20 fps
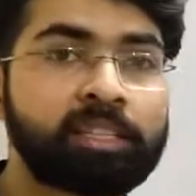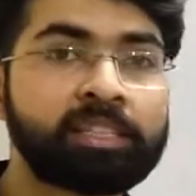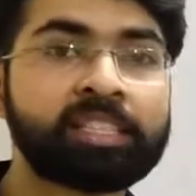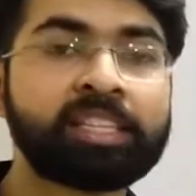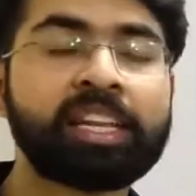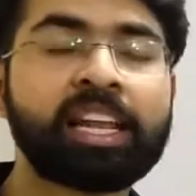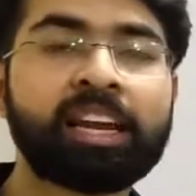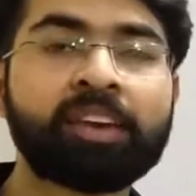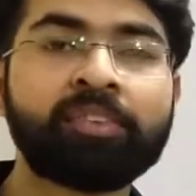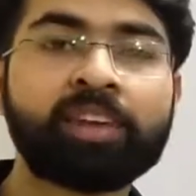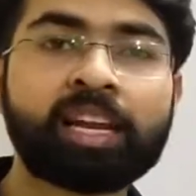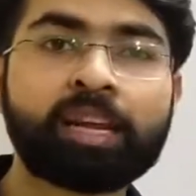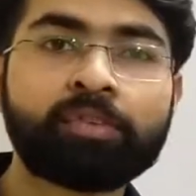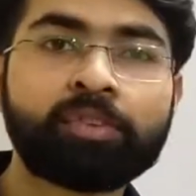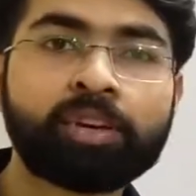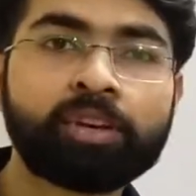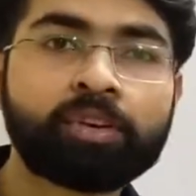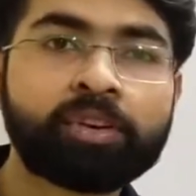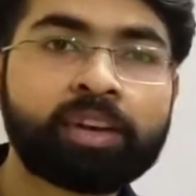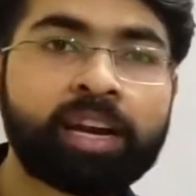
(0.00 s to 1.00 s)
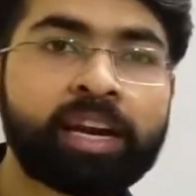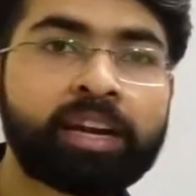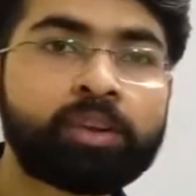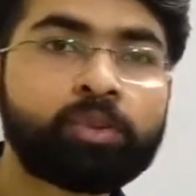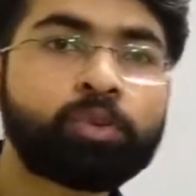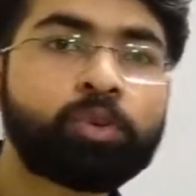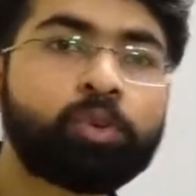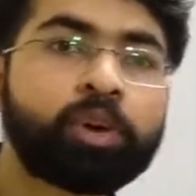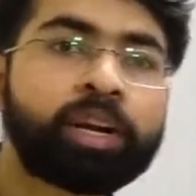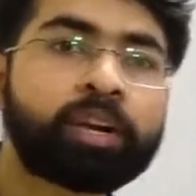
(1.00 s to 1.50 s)
See, like whenever you try
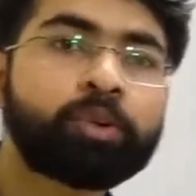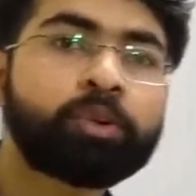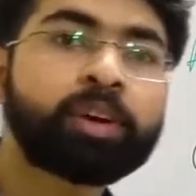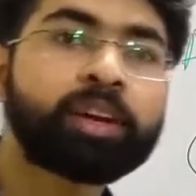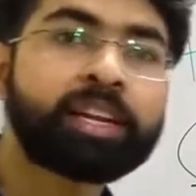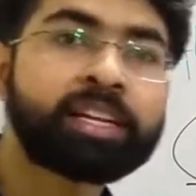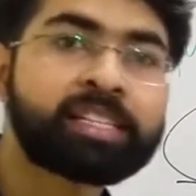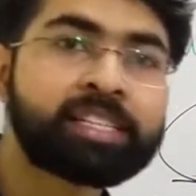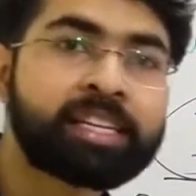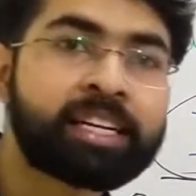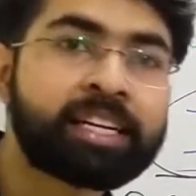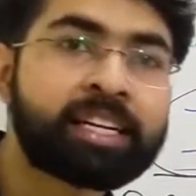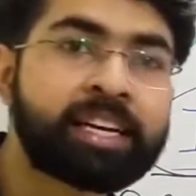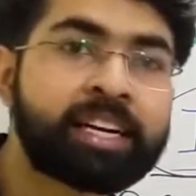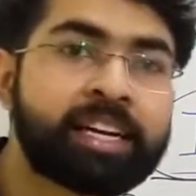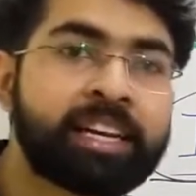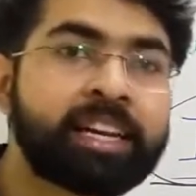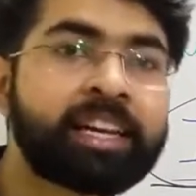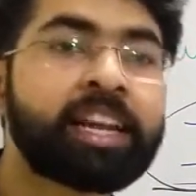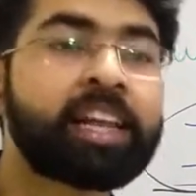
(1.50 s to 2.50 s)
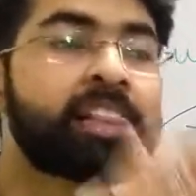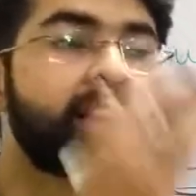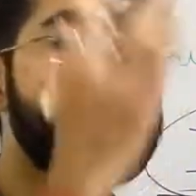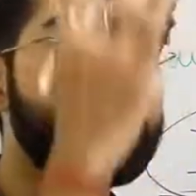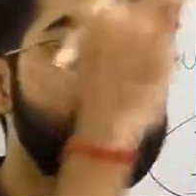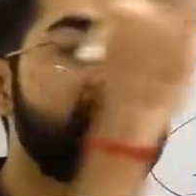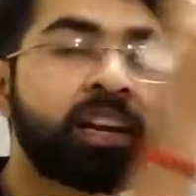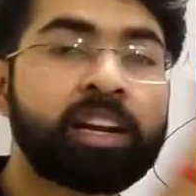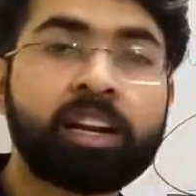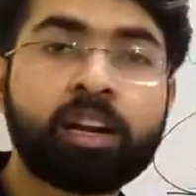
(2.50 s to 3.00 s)
to go into a restricted area,
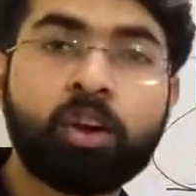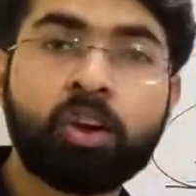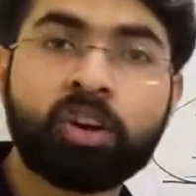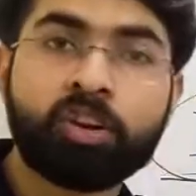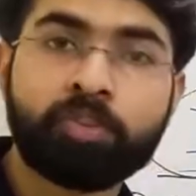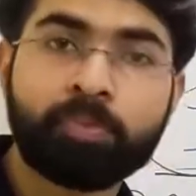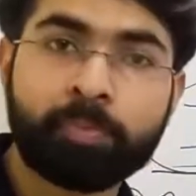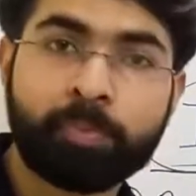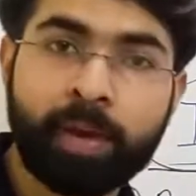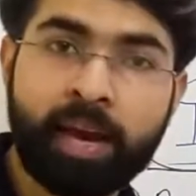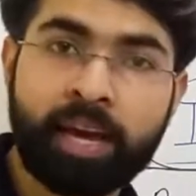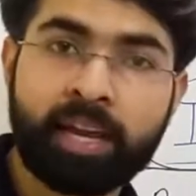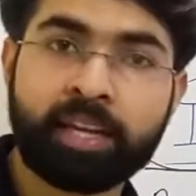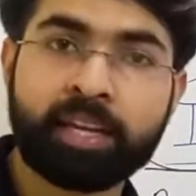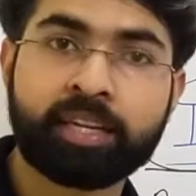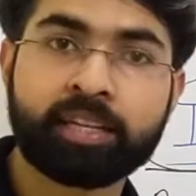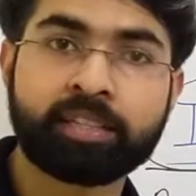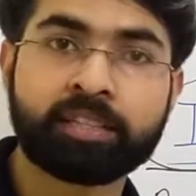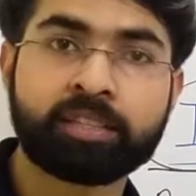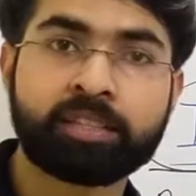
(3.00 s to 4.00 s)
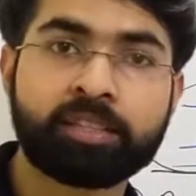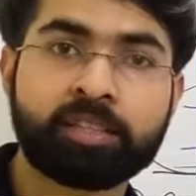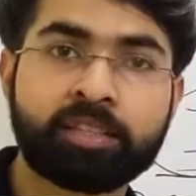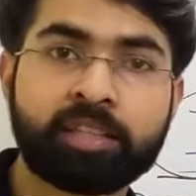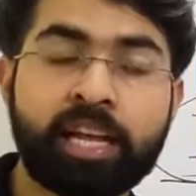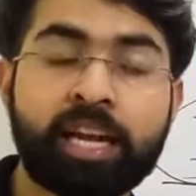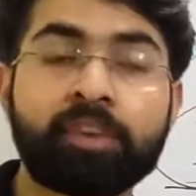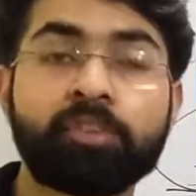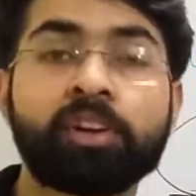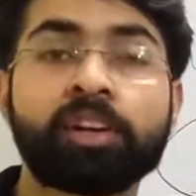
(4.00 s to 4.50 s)
there are a lot of barriers
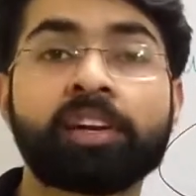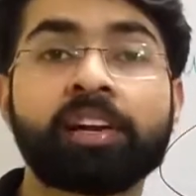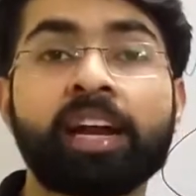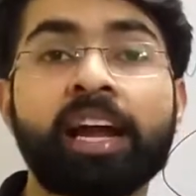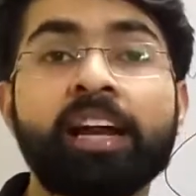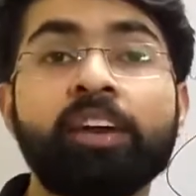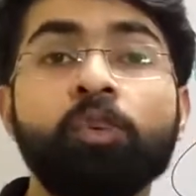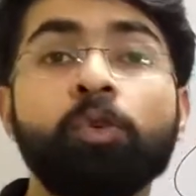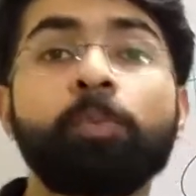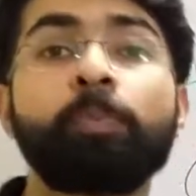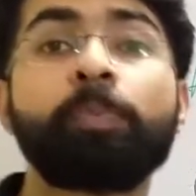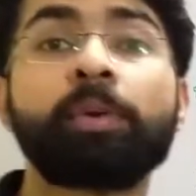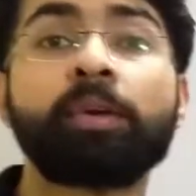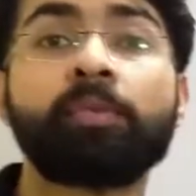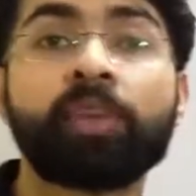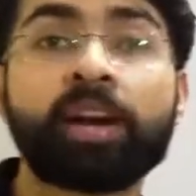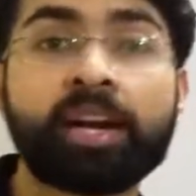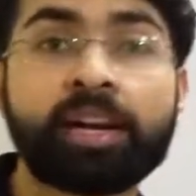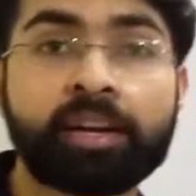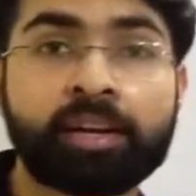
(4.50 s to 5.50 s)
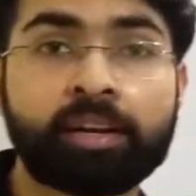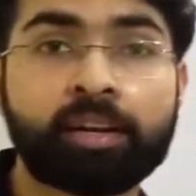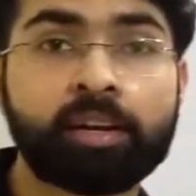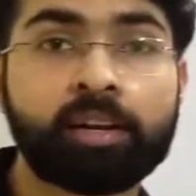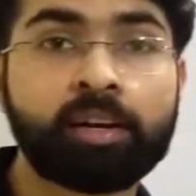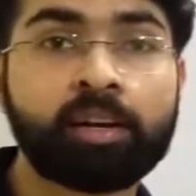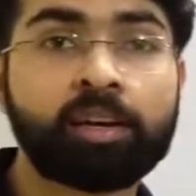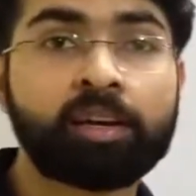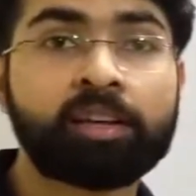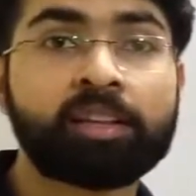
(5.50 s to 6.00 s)
that will try to
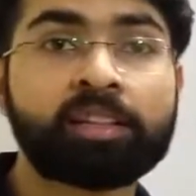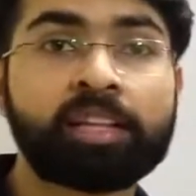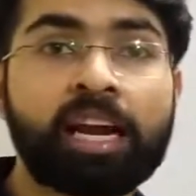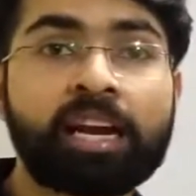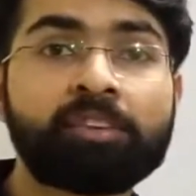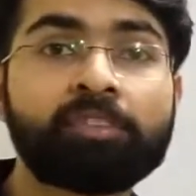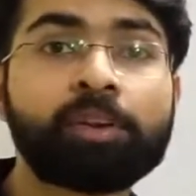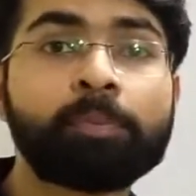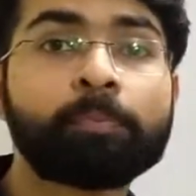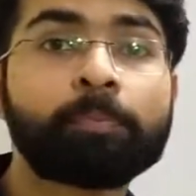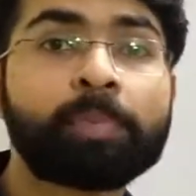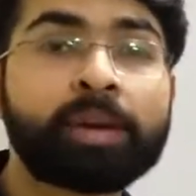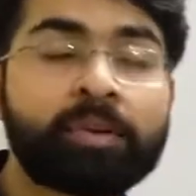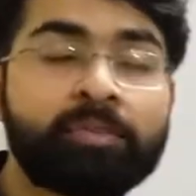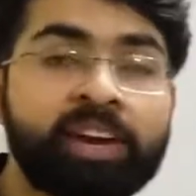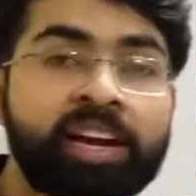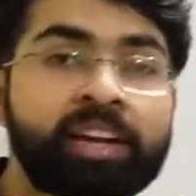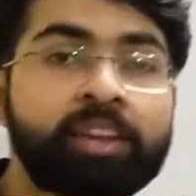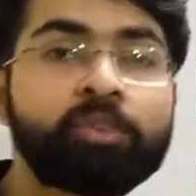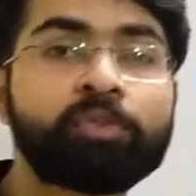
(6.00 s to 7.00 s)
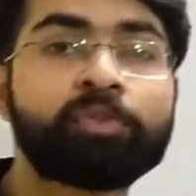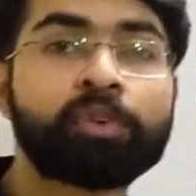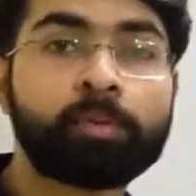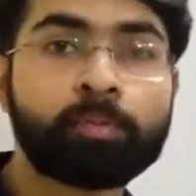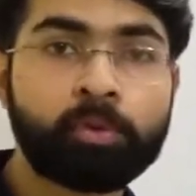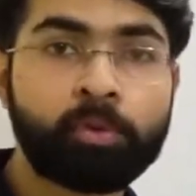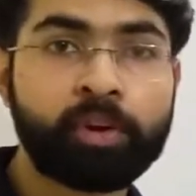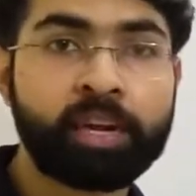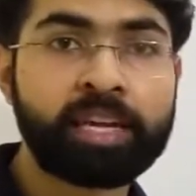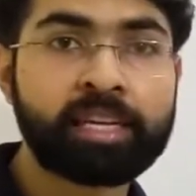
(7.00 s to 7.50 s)
prevent you
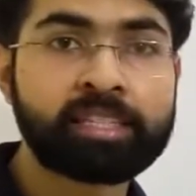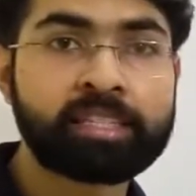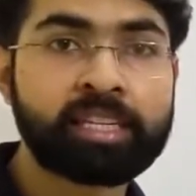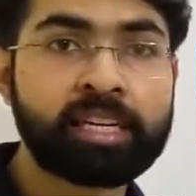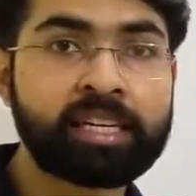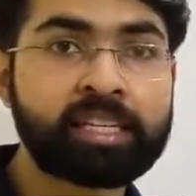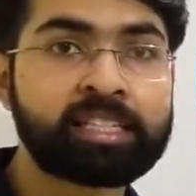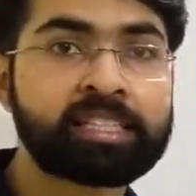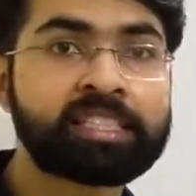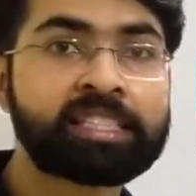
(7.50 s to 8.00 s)
from going inside.